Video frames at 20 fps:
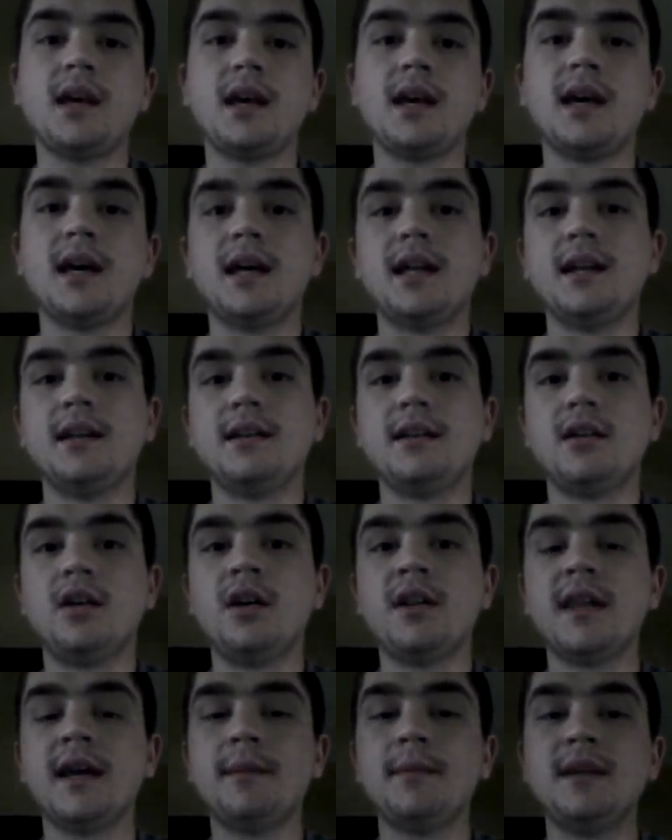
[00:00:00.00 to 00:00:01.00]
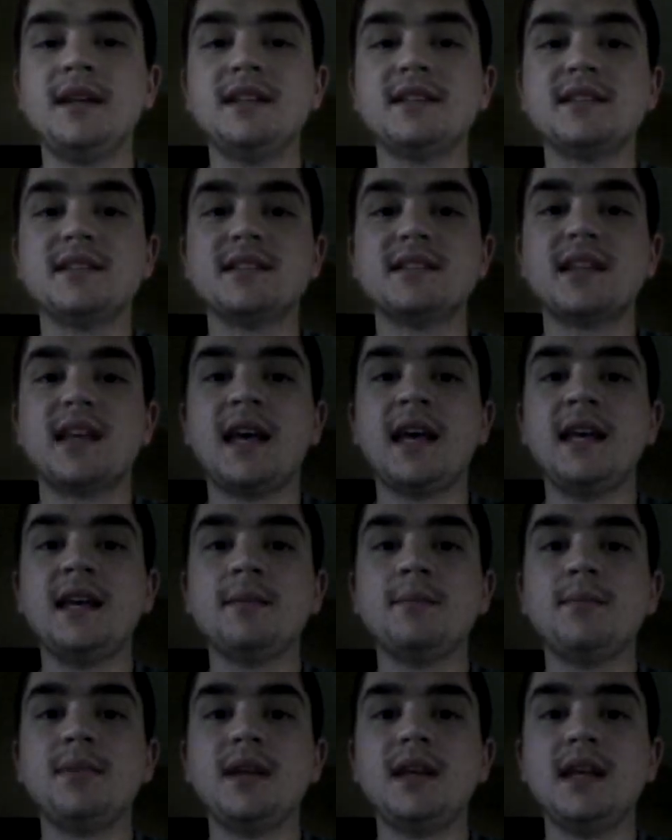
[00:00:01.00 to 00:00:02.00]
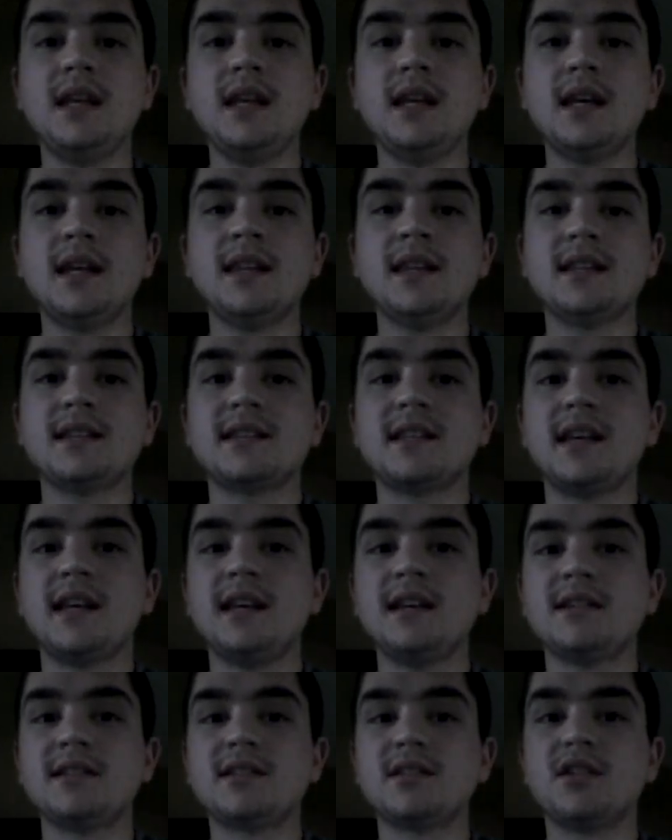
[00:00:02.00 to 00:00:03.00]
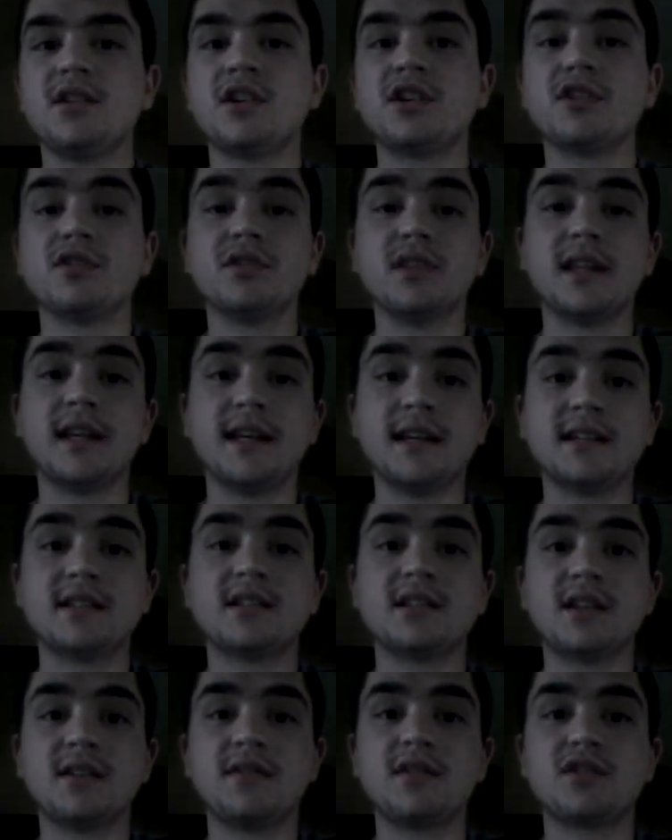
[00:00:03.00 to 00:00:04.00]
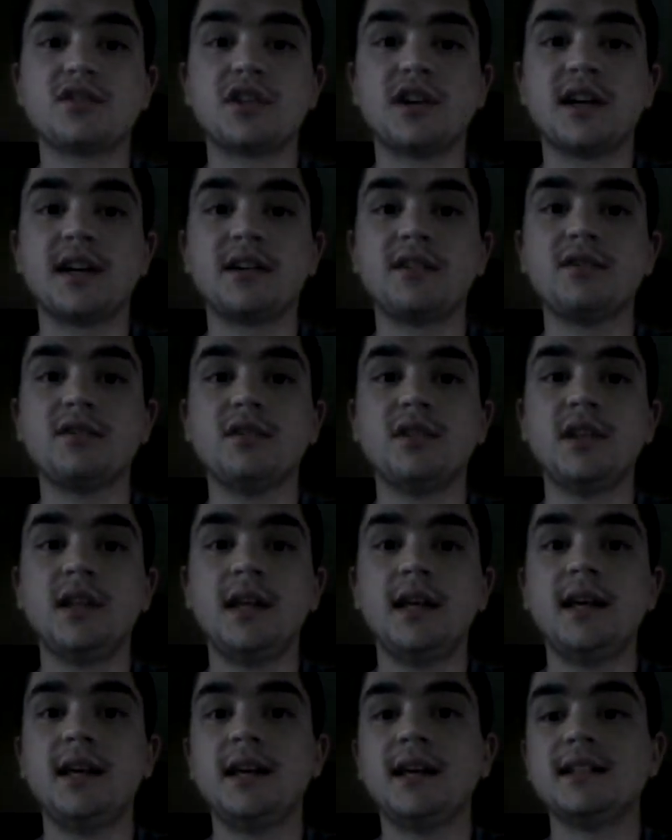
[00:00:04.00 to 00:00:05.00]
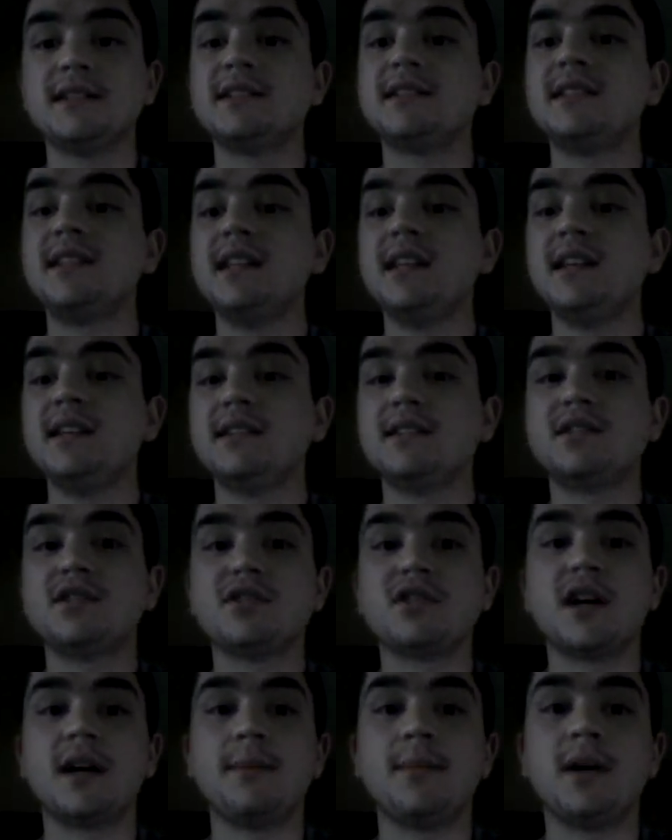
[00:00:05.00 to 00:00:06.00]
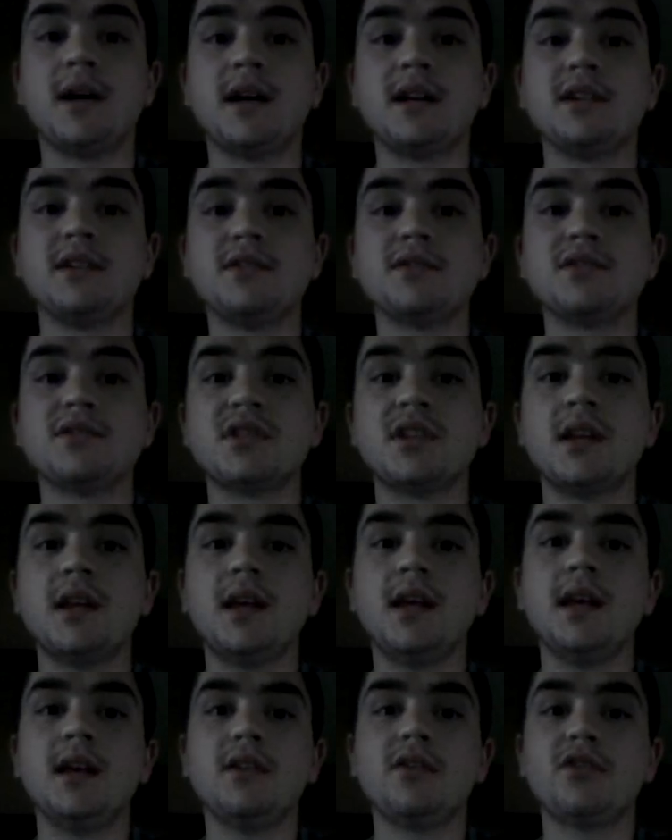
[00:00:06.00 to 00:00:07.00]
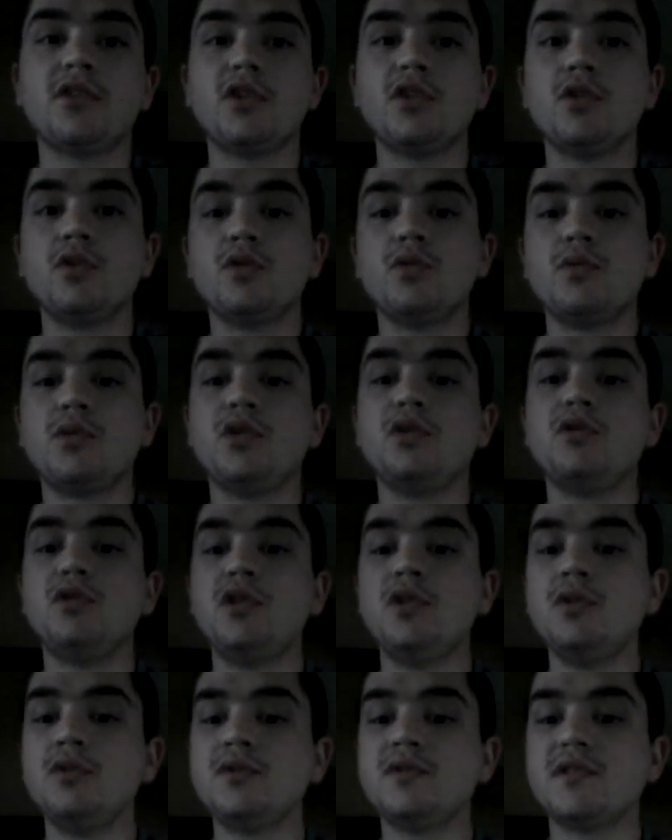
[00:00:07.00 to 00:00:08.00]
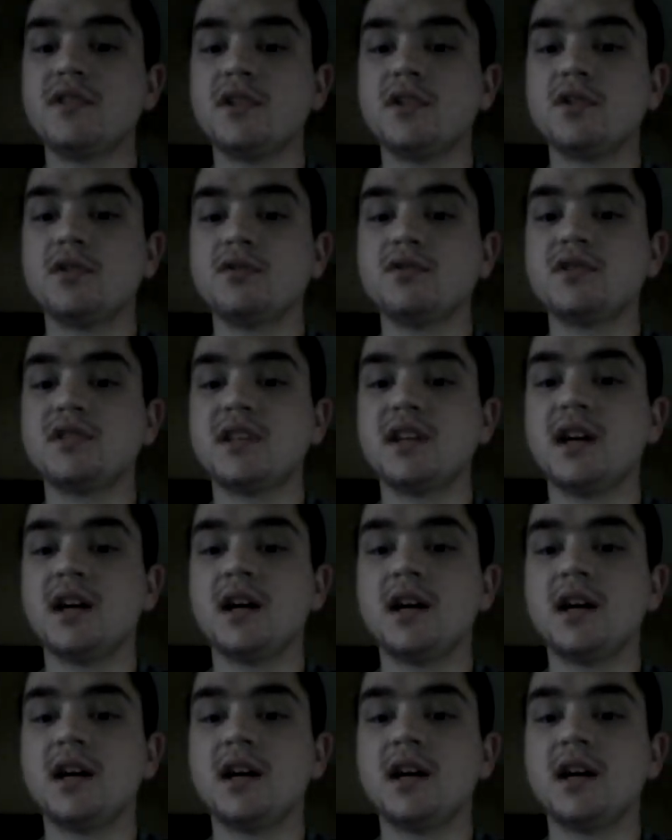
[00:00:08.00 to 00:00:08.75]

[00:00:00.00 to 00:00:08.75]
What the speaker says: And all that means is a and b in this case are your legs of the triangle, and c is your hypotenuse. So you use those